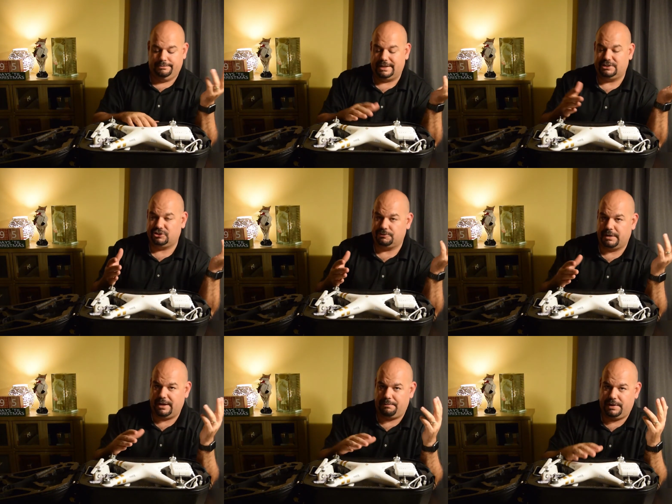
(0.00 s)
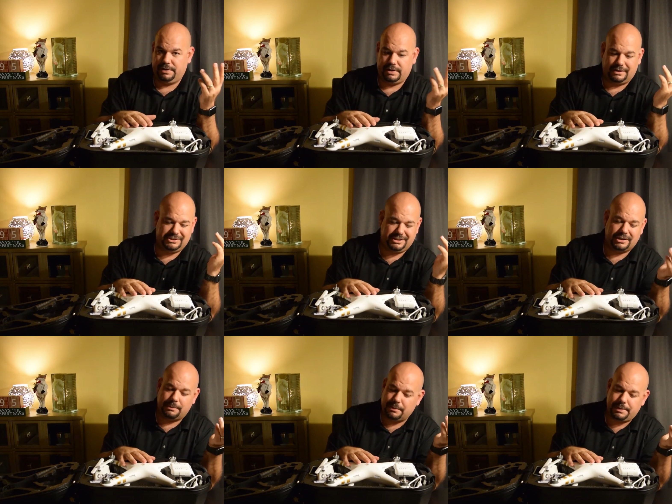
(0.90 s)
That's just my opinion. I've seen a
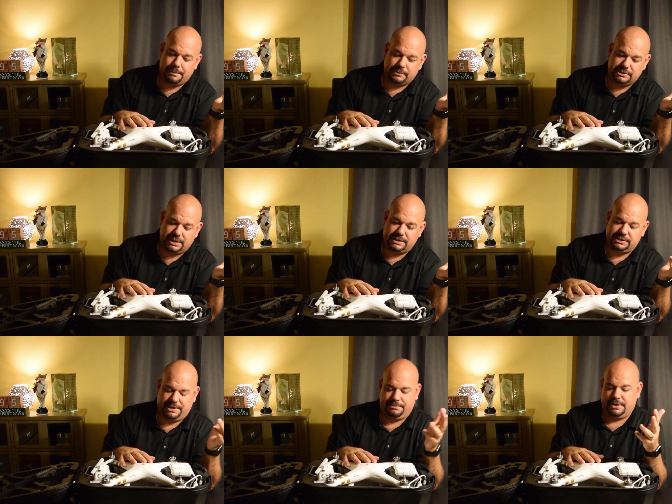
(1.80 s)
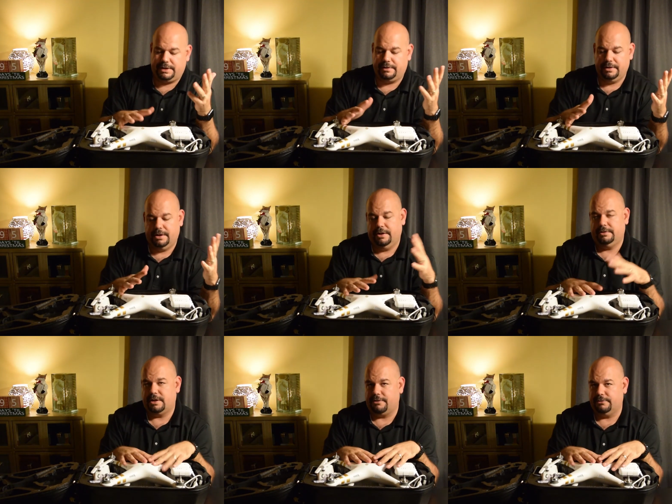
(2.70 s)
couple people say the same thing.
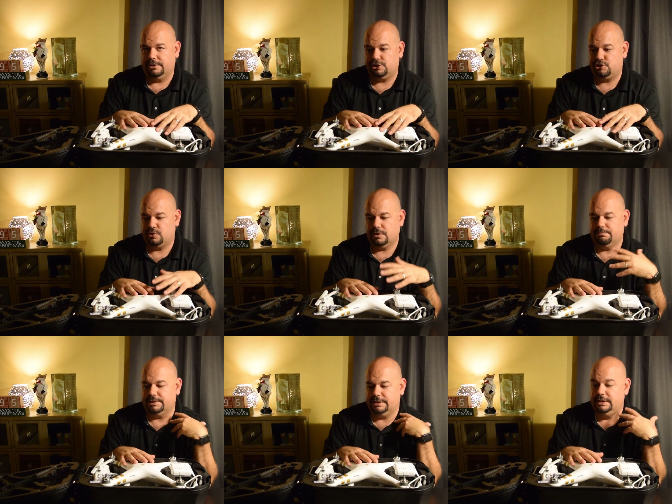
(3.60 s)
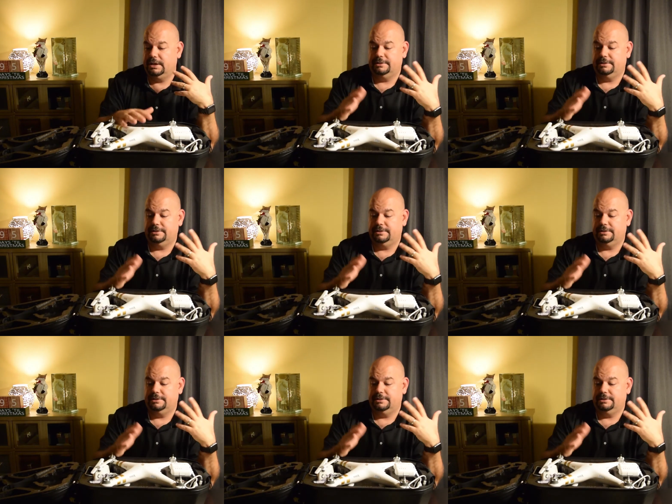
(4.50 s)
Not really sure, but